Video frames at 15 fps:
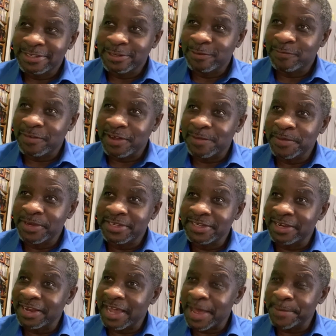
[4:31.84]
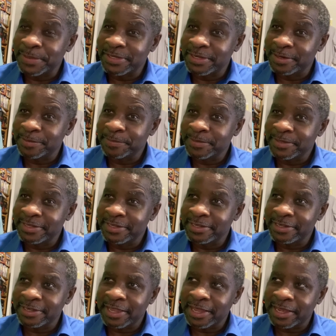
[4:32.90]
those five minutes doesn't happen to them.
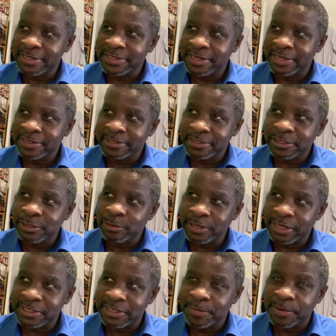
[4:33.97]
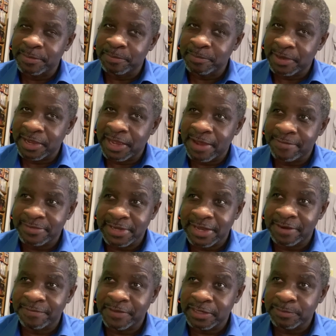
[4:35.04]
Like I said, it shows like some of them have
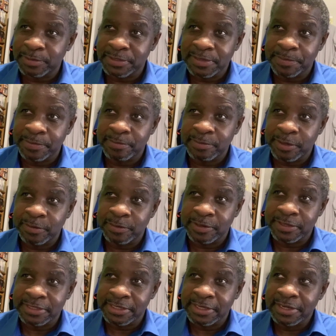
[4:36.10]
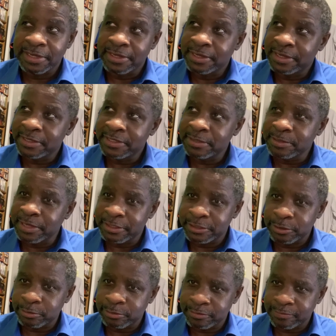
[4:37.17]
side effects, but some of them don't because it seems like
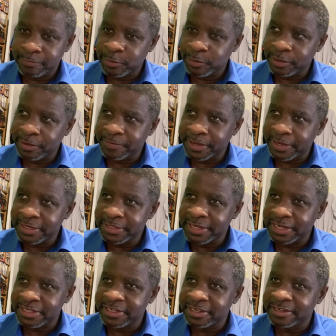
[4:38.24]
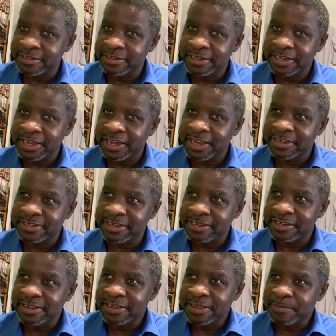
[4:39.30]
Joseph Gordon-Levitt, he takes it and he has it,
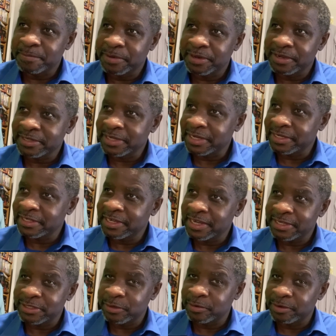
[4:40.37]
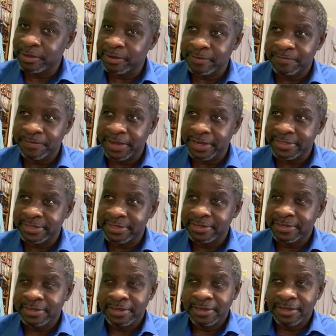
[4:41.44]
but it looks like he has no ill effects
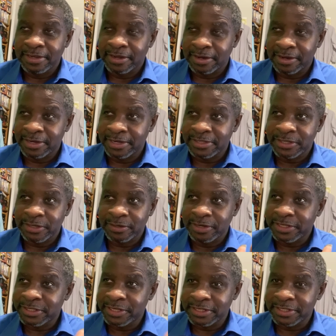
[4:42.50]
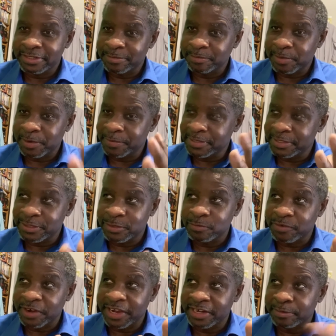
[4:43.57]
on it. So that's just maybe just
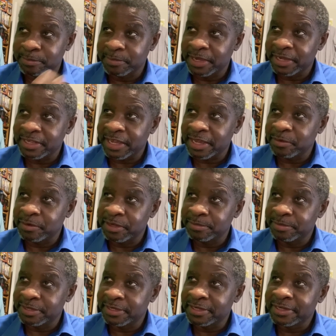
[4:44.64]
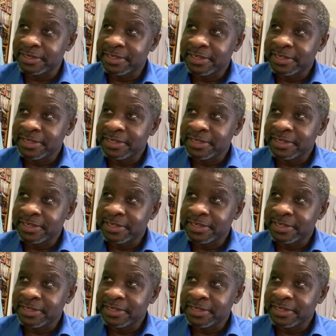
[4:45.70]
too random like that way. But